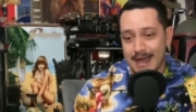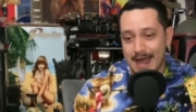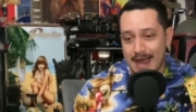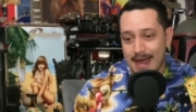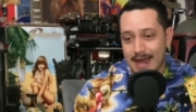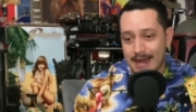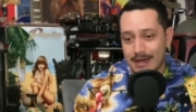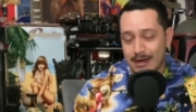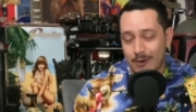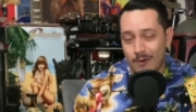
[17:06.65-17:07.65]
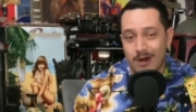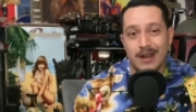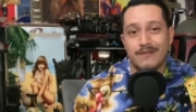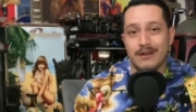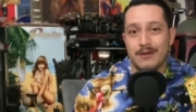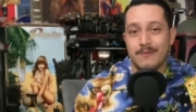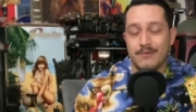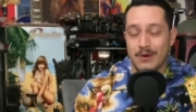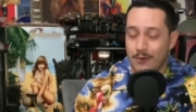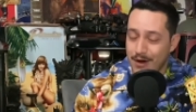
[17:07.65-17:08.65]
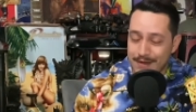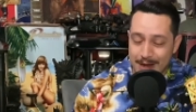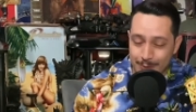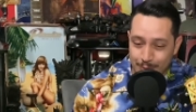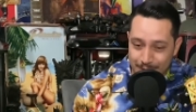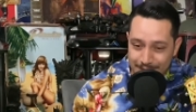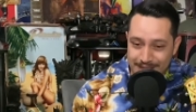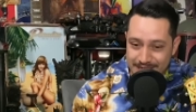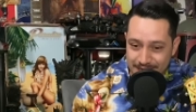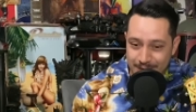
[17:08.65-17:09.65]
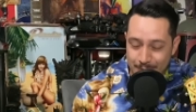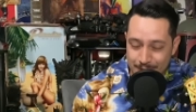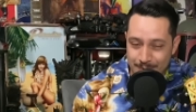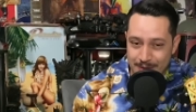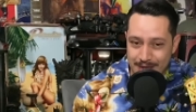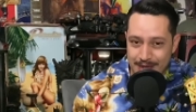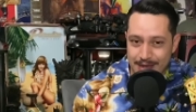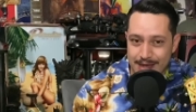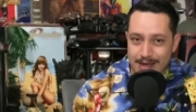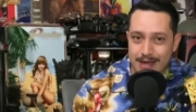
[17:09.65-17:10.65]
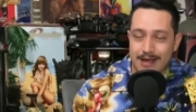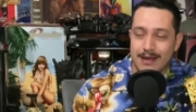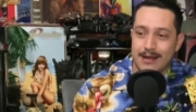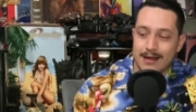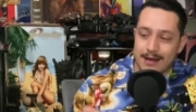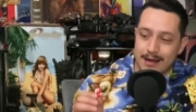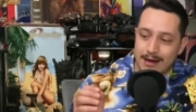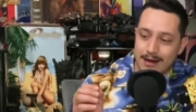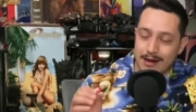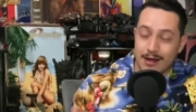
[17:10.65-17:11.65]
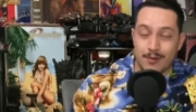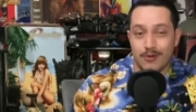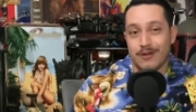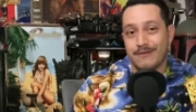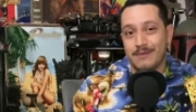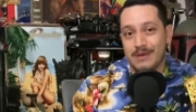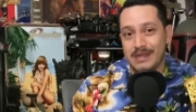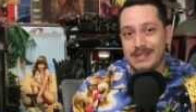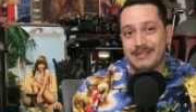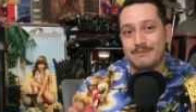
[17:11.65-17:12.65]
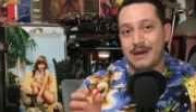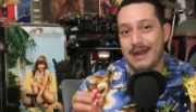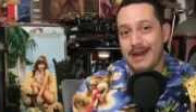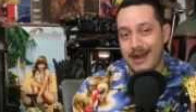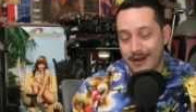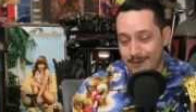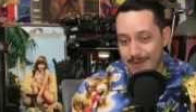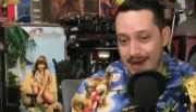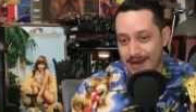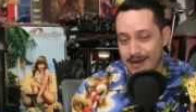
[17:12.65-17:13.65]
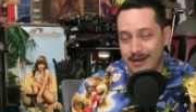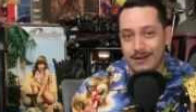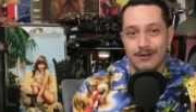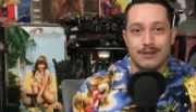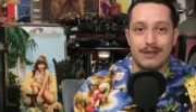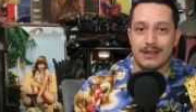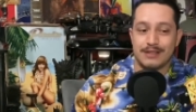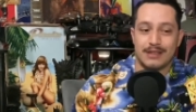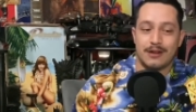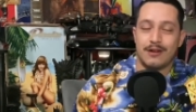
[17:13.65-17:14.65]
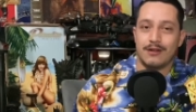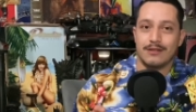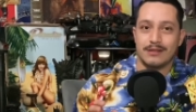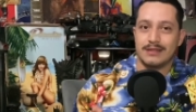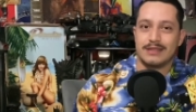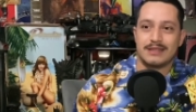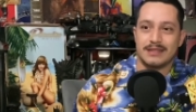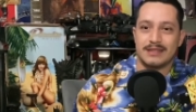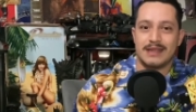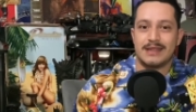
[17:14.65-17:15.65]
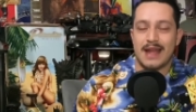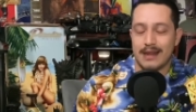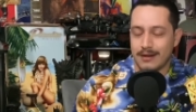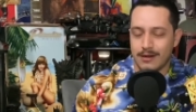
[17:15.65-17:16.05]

And uh, one of them, the one that really stuck with me, Number of the Beast by Iron Maiden. I know you guys think, oh, it's the satanic.